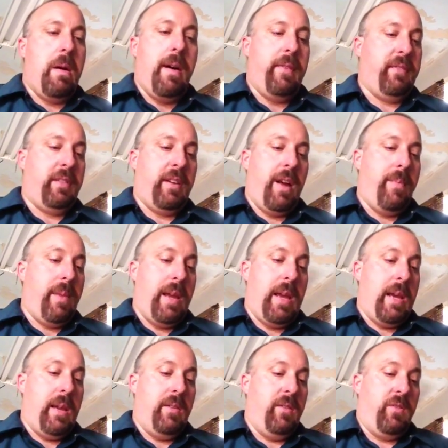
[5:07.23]
off the top of my
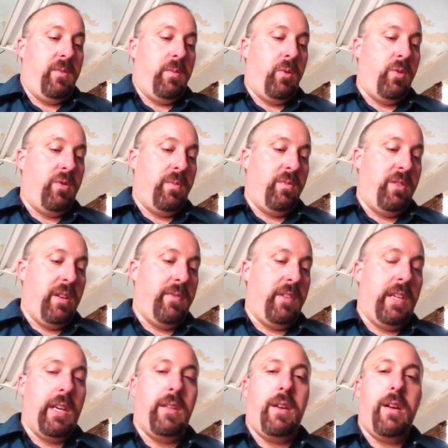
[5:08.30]
head, just threw some stuff
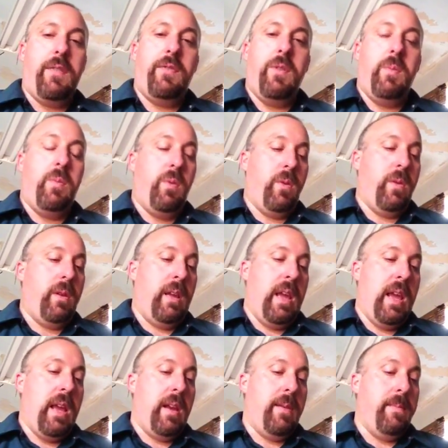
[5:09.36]
together out of foam board,
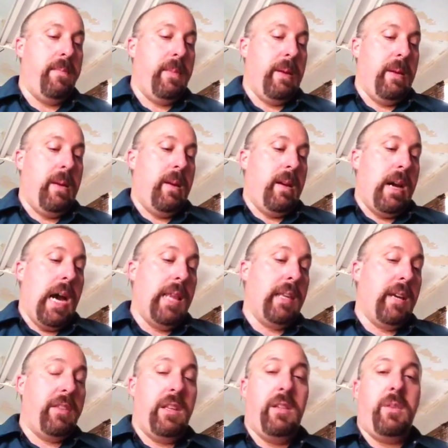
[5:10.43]
and I
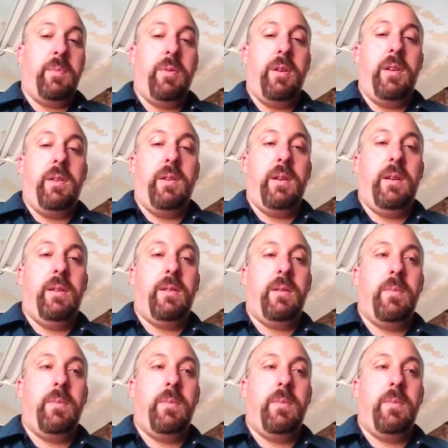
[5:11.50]
thought they looked pretty good,